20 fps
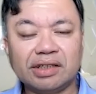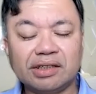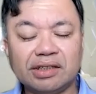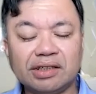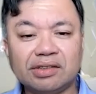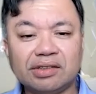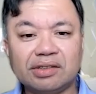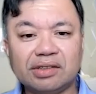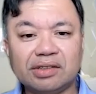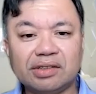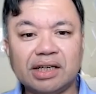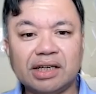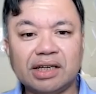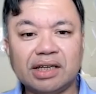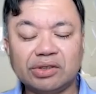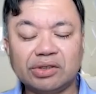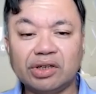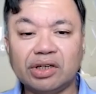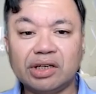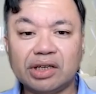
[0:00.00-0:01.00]
things
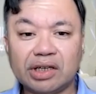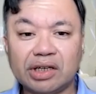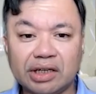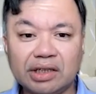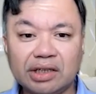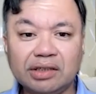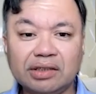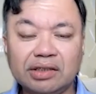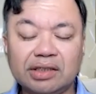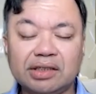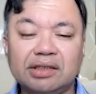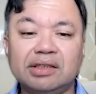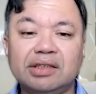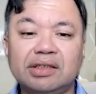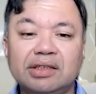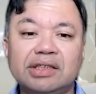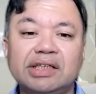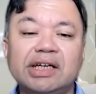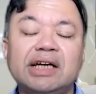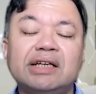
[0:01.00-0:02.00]
to occur
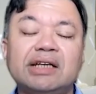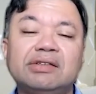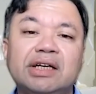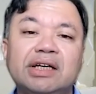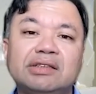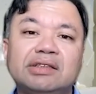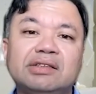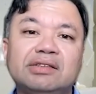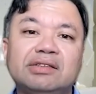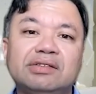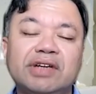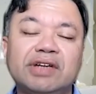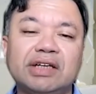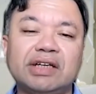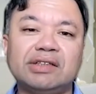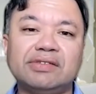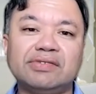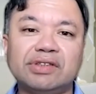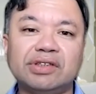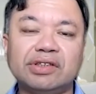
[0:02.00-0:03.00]
in cataract and
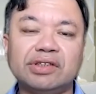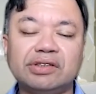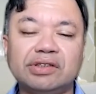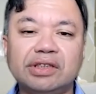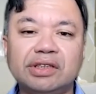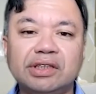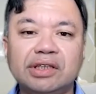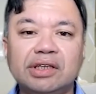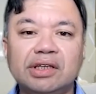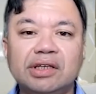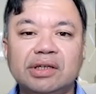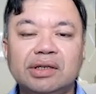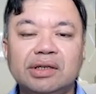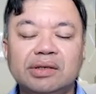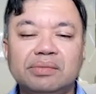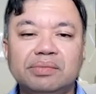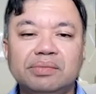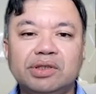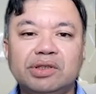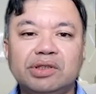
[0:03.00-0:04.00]
refractive surgery,
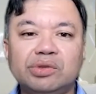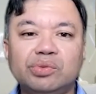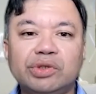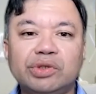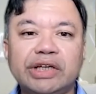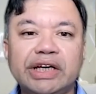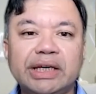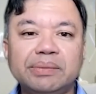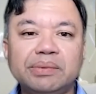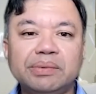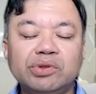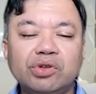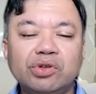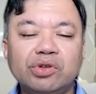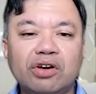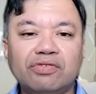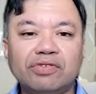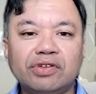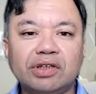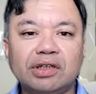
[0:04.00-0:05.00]
because we're able to
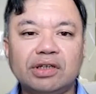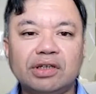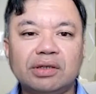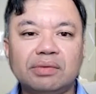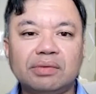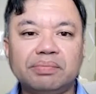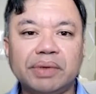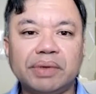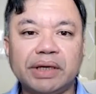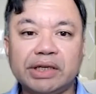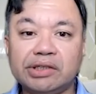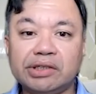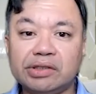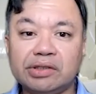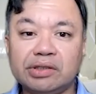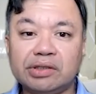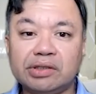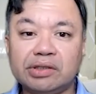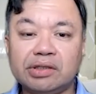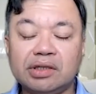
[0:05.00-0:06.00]
offer
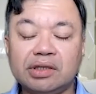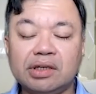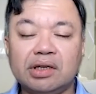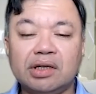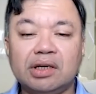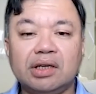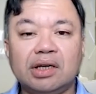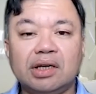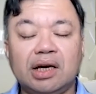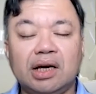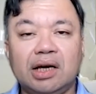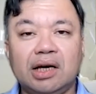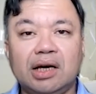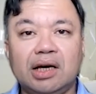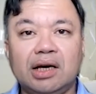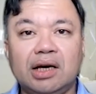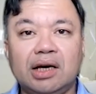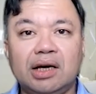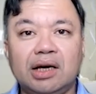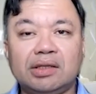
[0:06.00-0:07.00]
patients
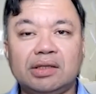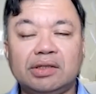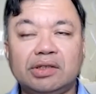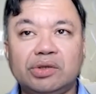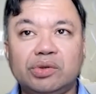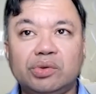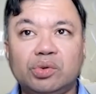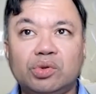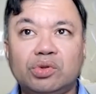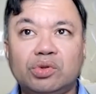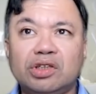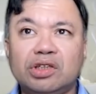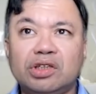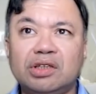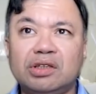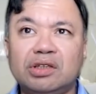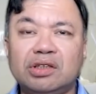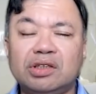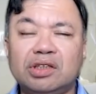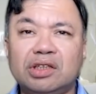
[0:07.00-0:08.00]
the
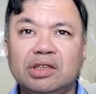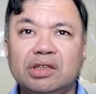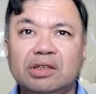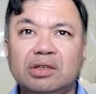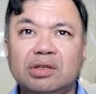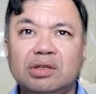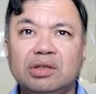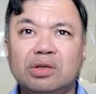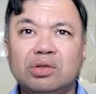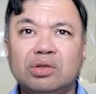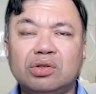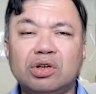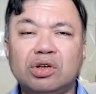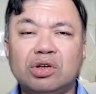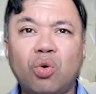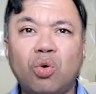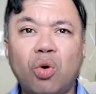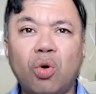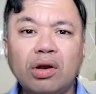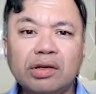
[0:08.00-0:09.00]

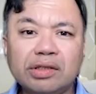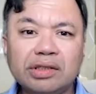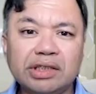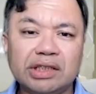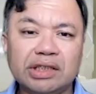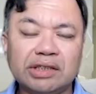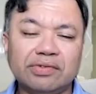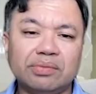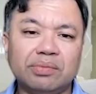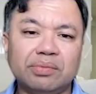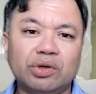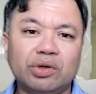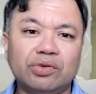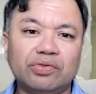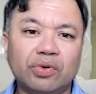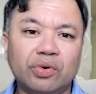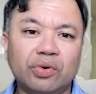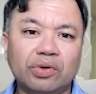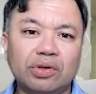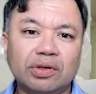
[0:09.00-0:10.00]
quality of a
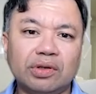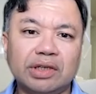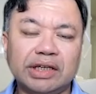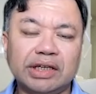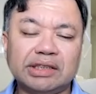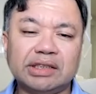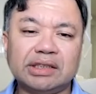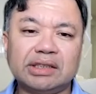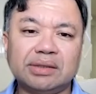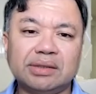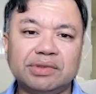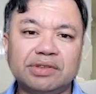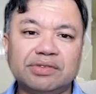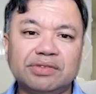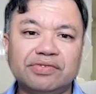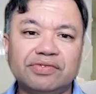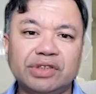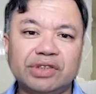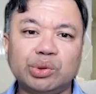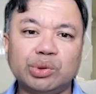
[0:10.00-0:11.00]
monofocal lens in terms of
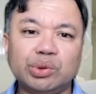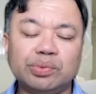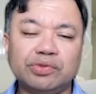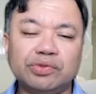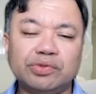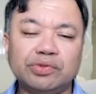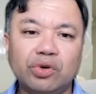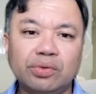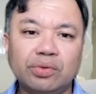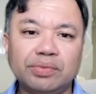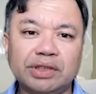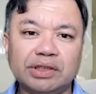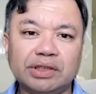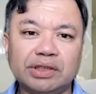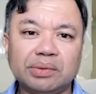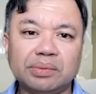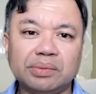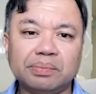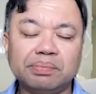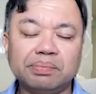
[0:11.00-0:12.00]
visual
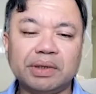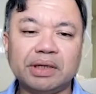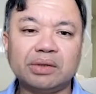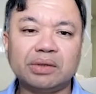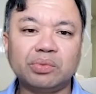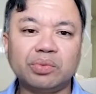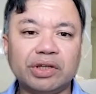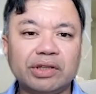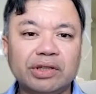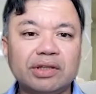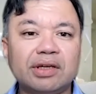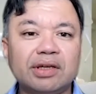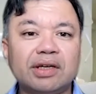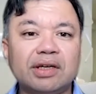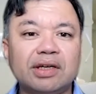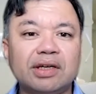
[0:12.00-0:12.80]
performance, but with